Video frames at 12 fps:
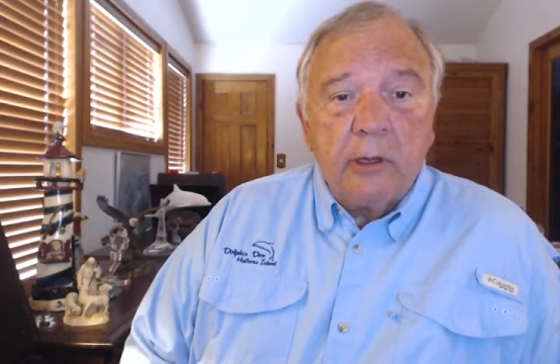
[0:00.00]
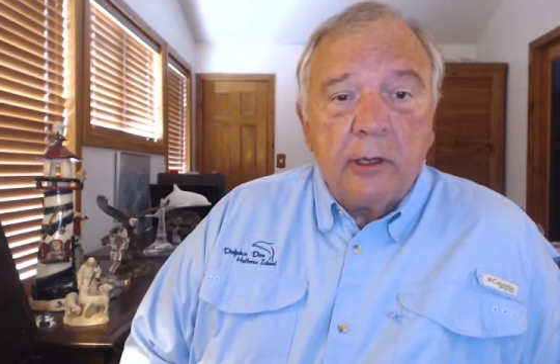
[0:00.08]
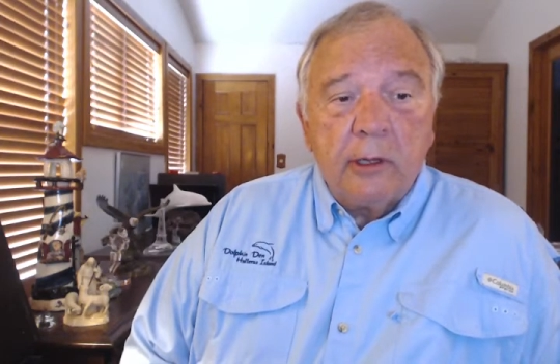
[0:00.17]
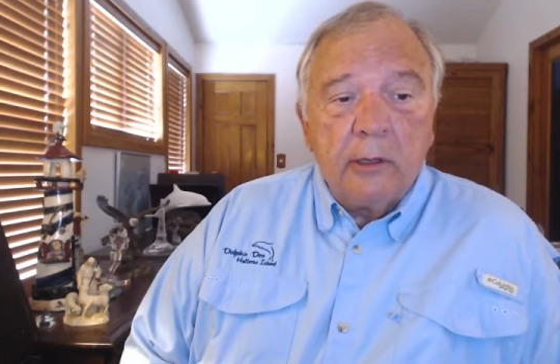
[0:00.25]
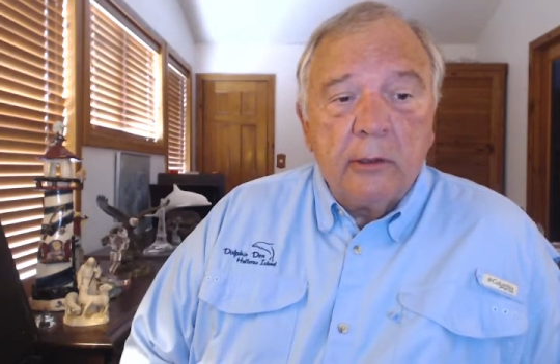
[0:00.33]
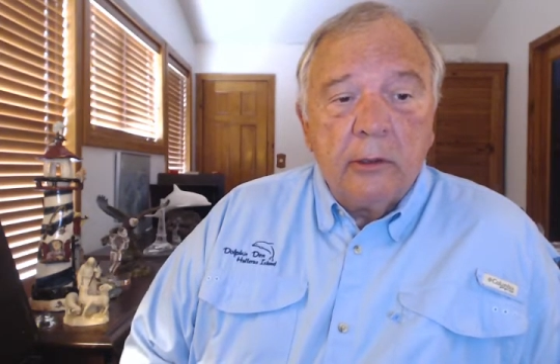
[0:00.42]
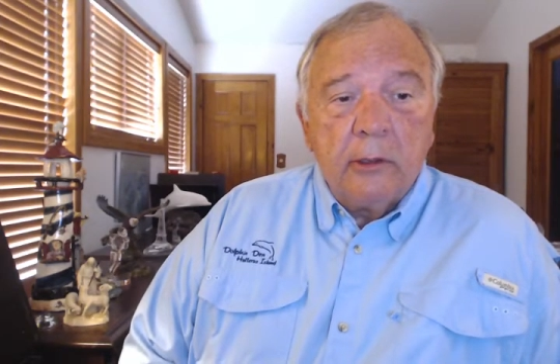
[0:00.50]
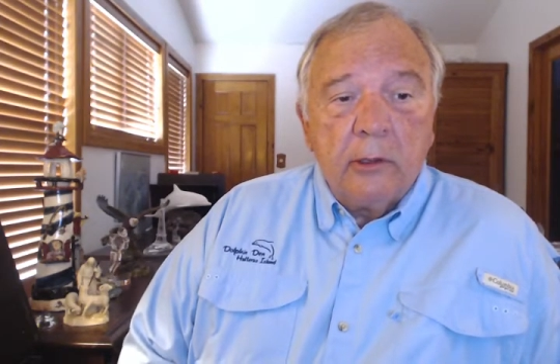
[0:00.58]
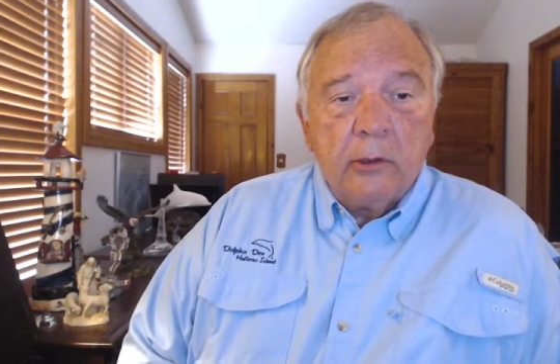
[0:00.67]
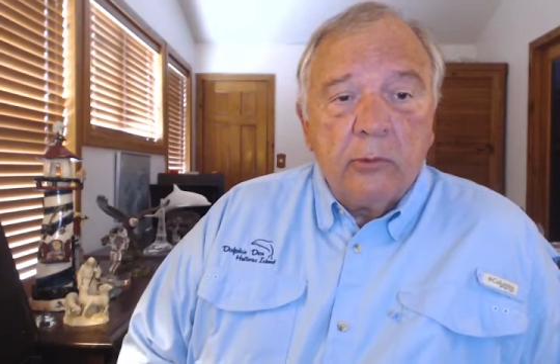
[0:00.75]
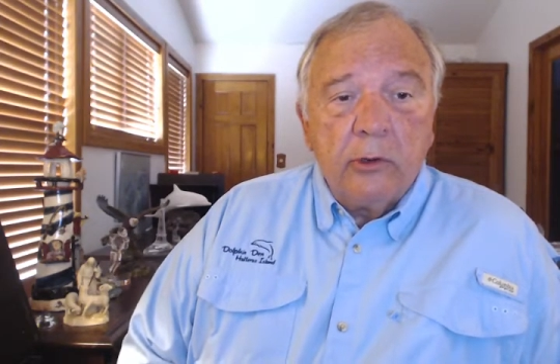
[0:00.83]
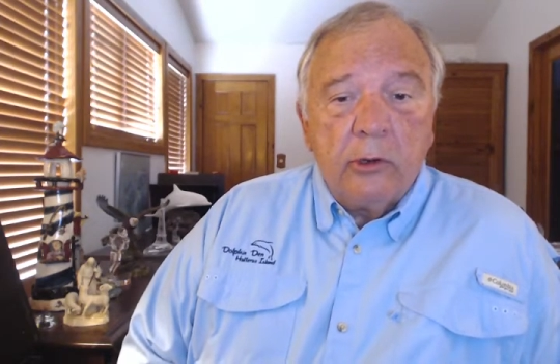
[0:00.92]
I
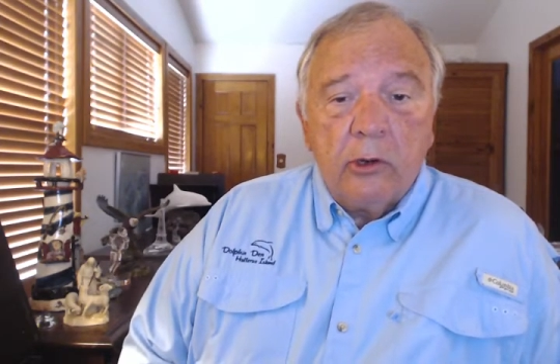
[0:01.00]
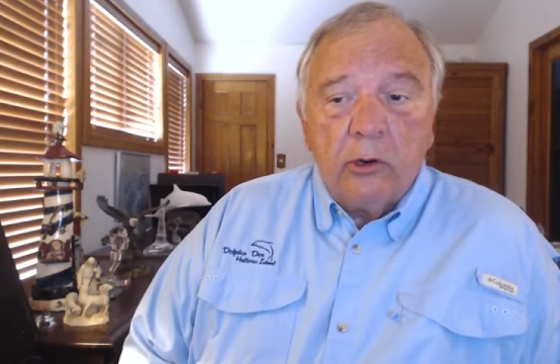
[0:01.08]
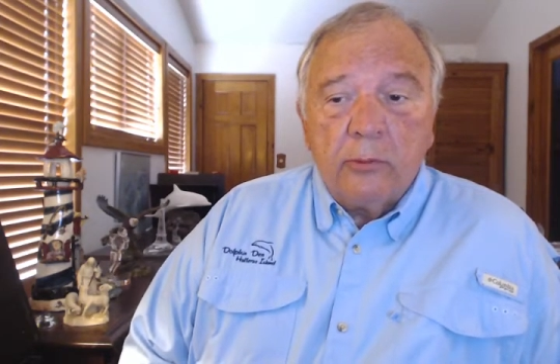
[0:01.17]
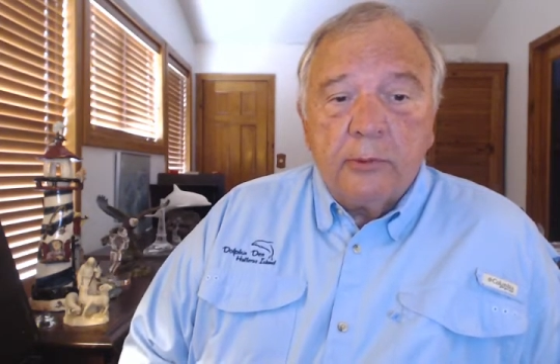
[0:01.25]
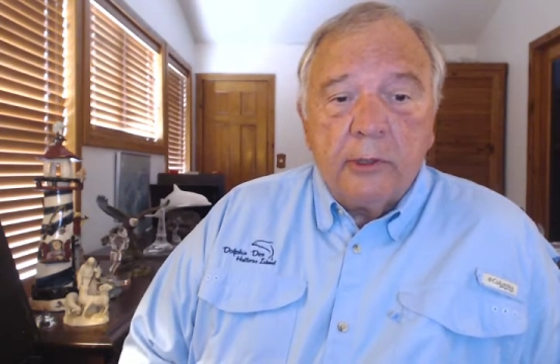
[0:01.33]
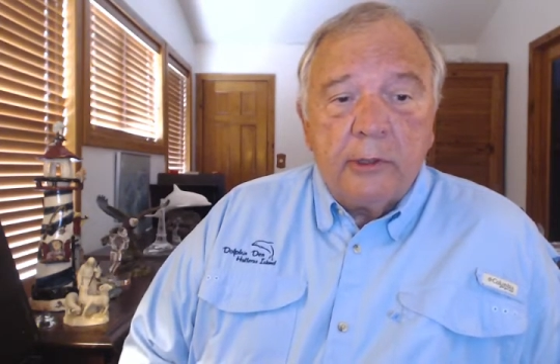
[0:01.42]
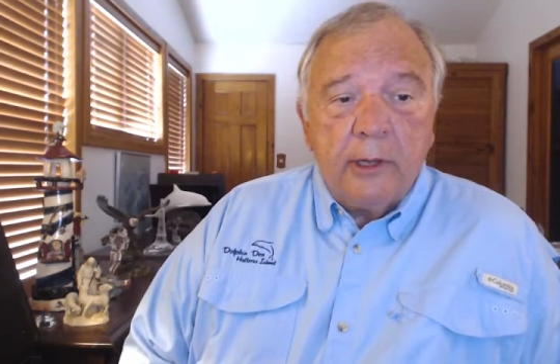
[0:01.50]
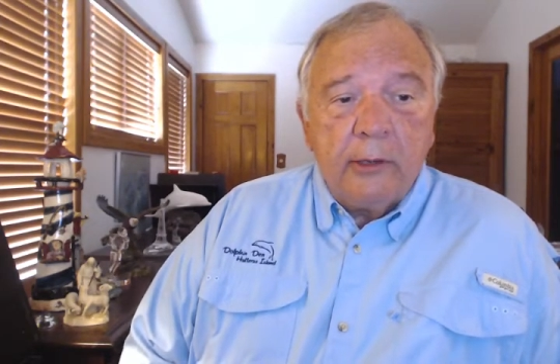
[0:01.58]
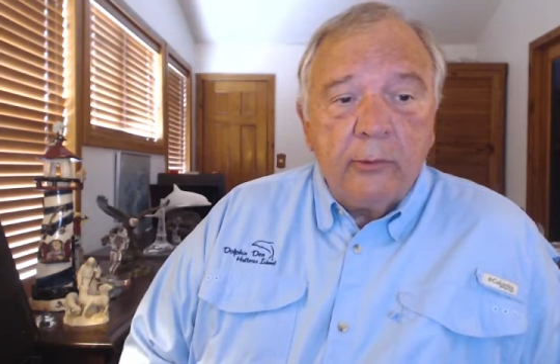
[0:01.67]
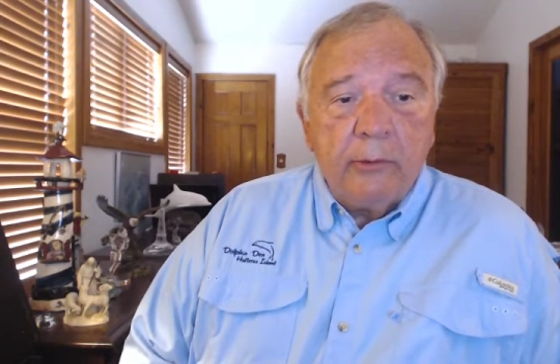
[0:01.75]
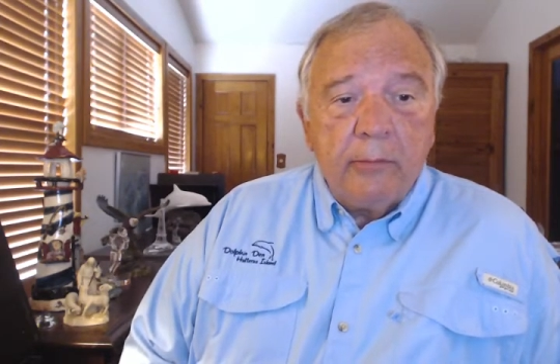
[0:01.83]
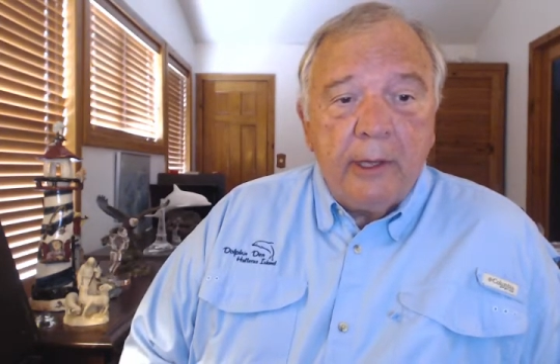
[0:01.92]
would hope that they
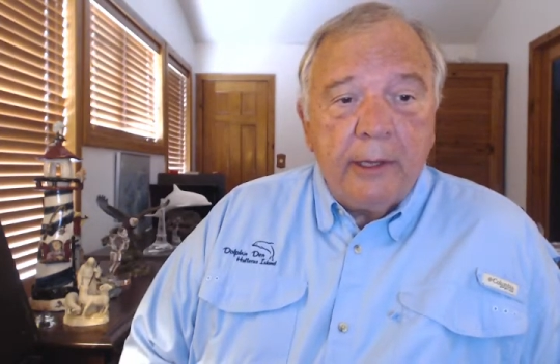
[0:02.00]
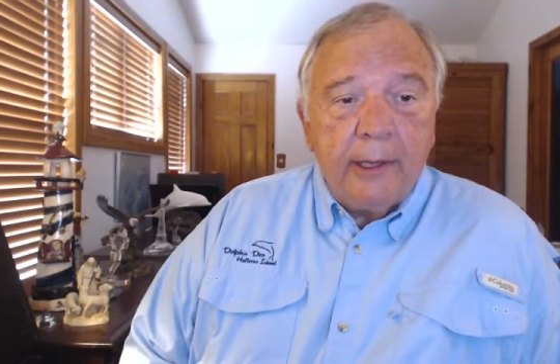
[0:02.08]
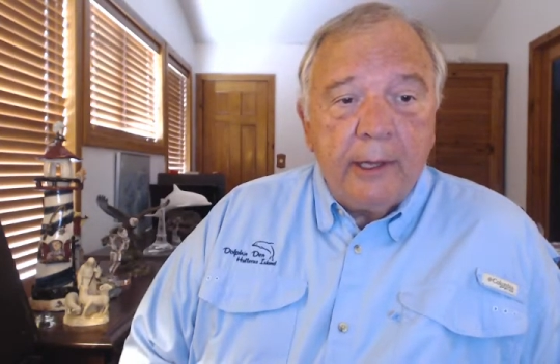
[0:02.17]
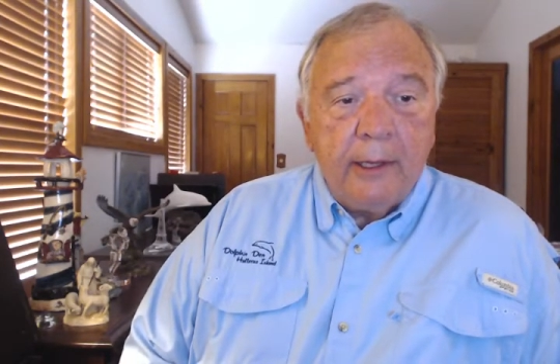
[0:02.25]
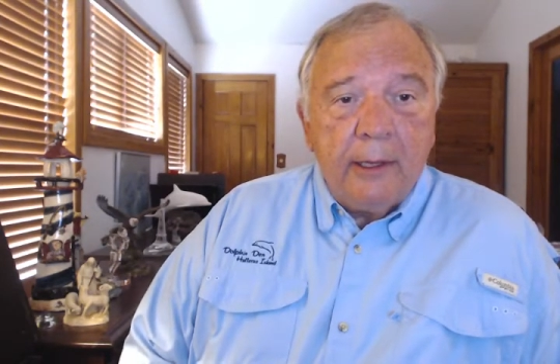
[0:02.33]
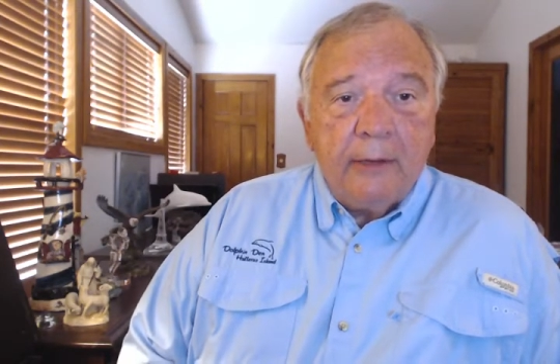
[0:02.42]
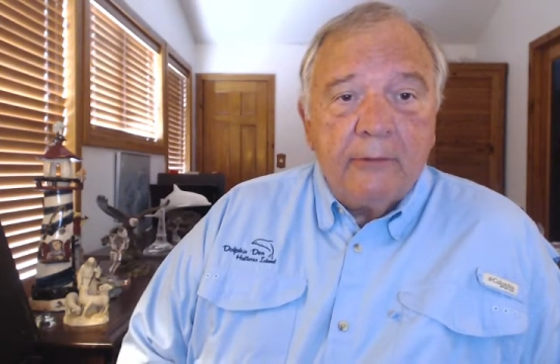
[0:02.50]
would make a